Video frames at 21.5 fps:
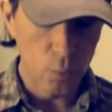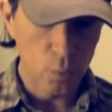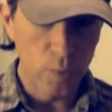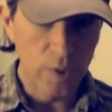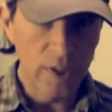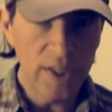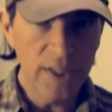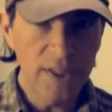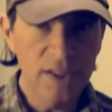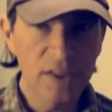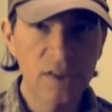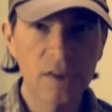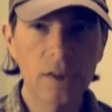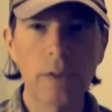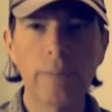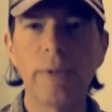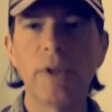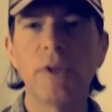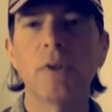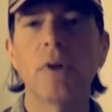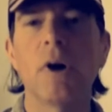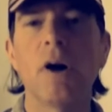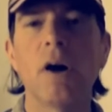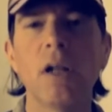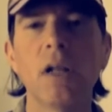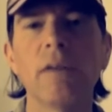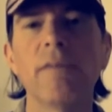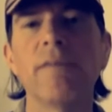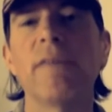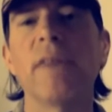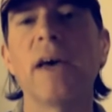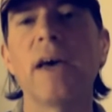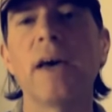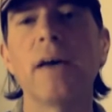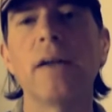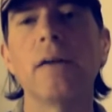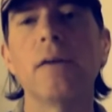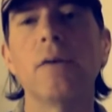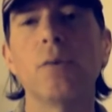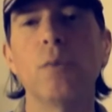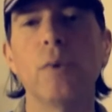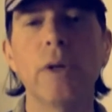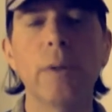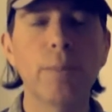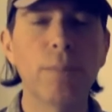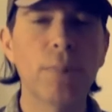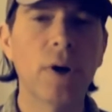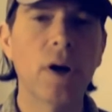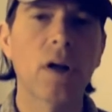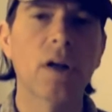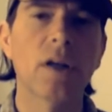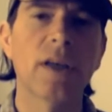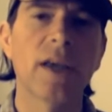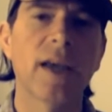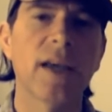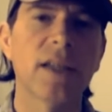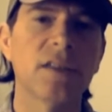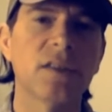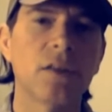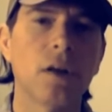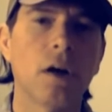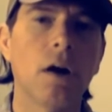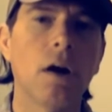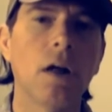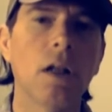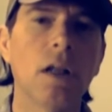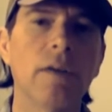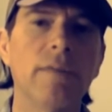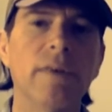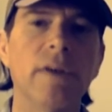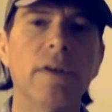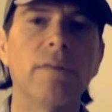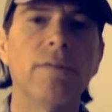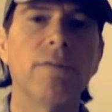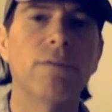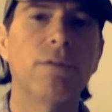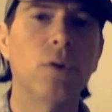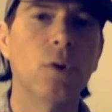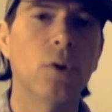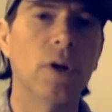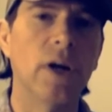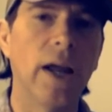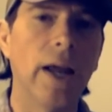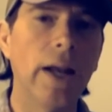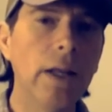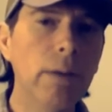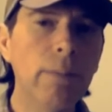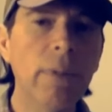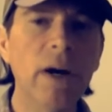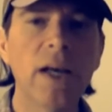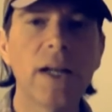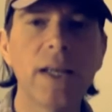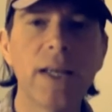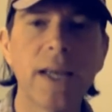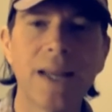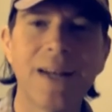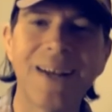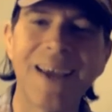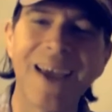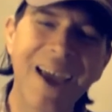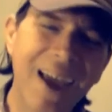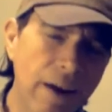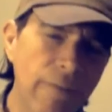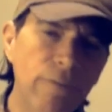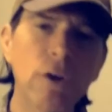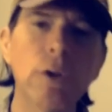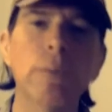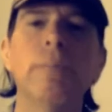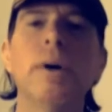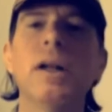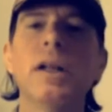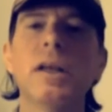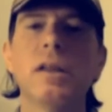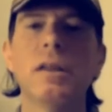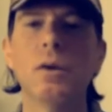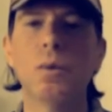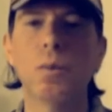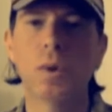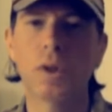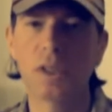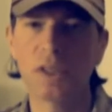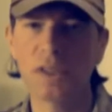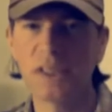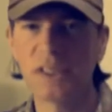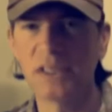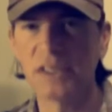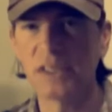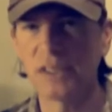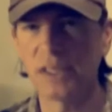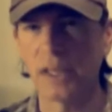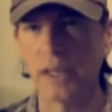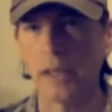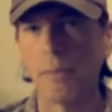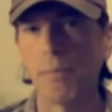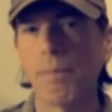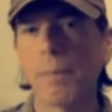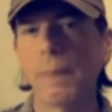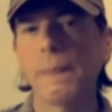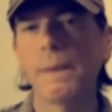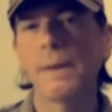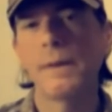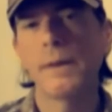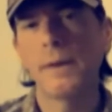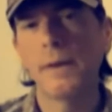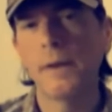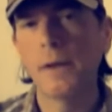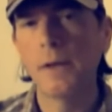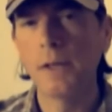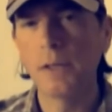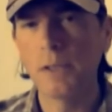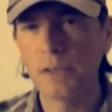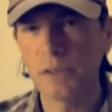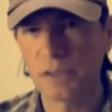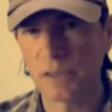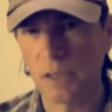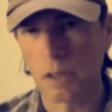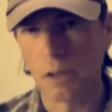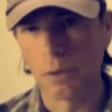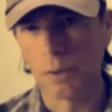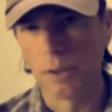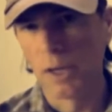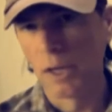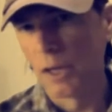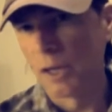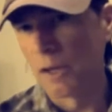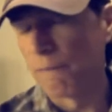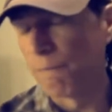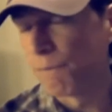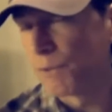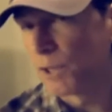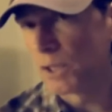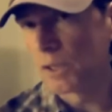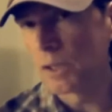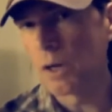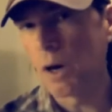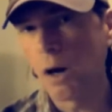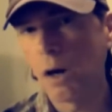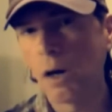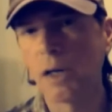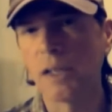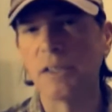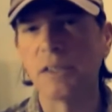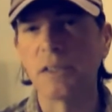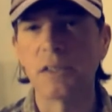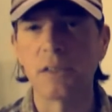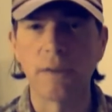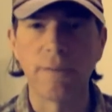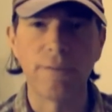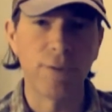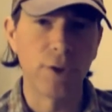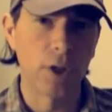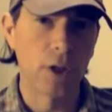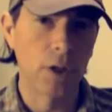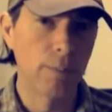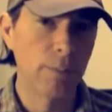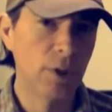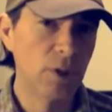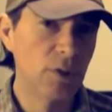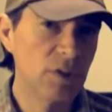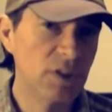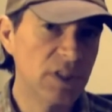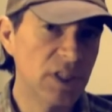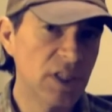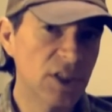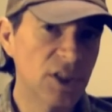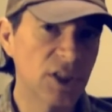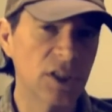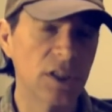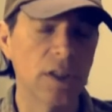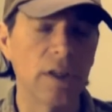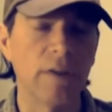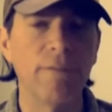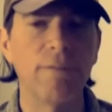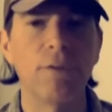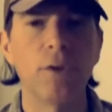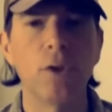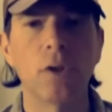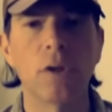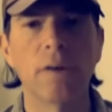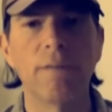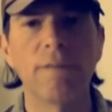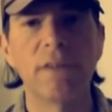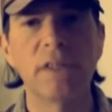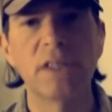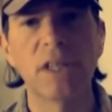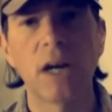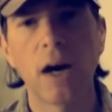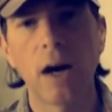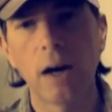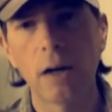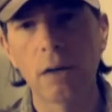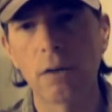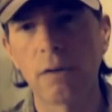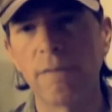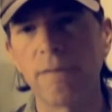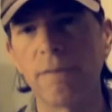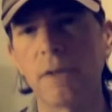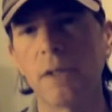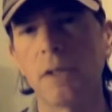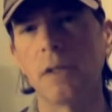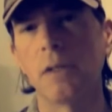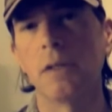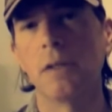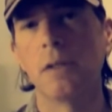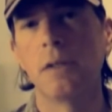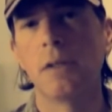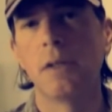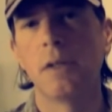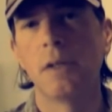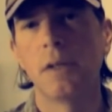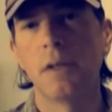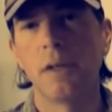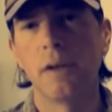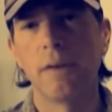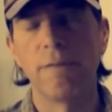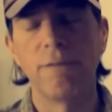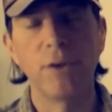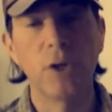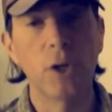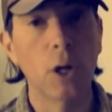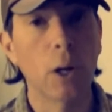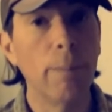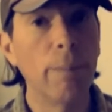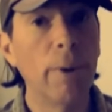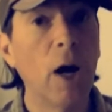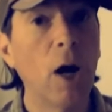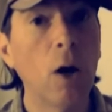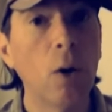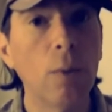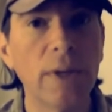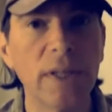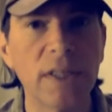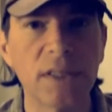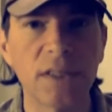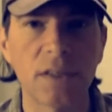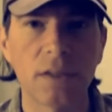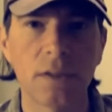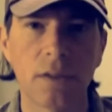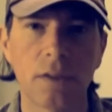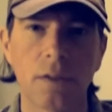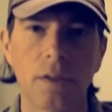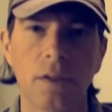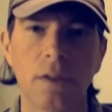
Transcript: redistribute all of that, rebroadcast all of it for anybody and everybody in the world to see. So if you're an artist, if you're a musician, if you're a photographer, if you're a poet,